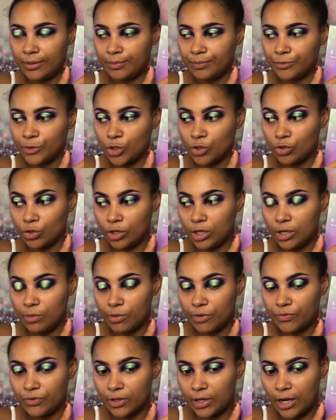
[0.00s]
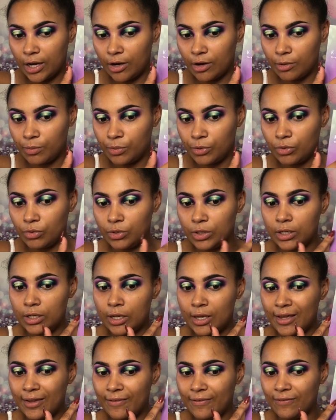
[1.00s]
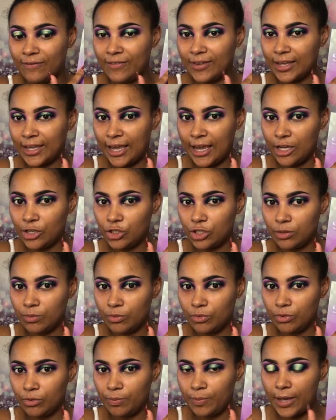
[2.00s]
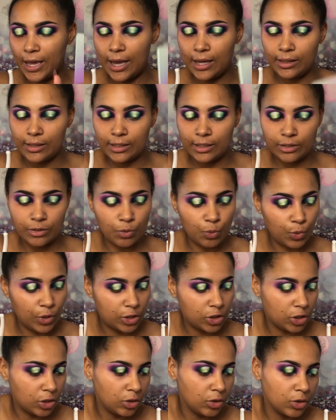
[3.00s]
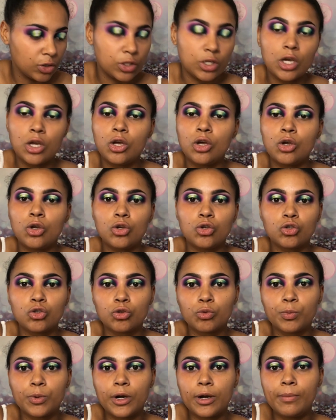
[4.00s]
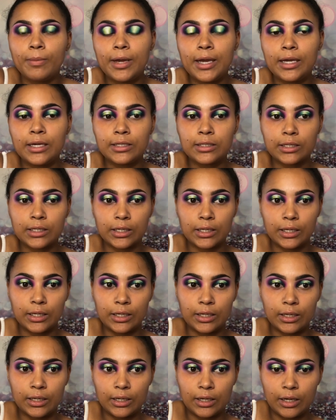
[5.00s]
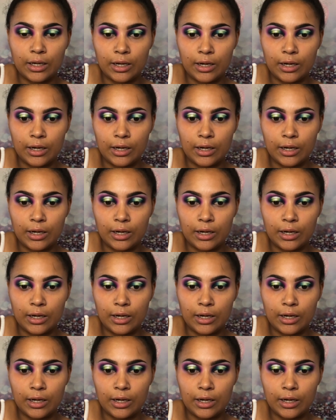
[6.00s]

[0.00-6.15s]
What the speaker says: tutorial with the Cara Beauty Vacation Mood palette, which looks super amazing,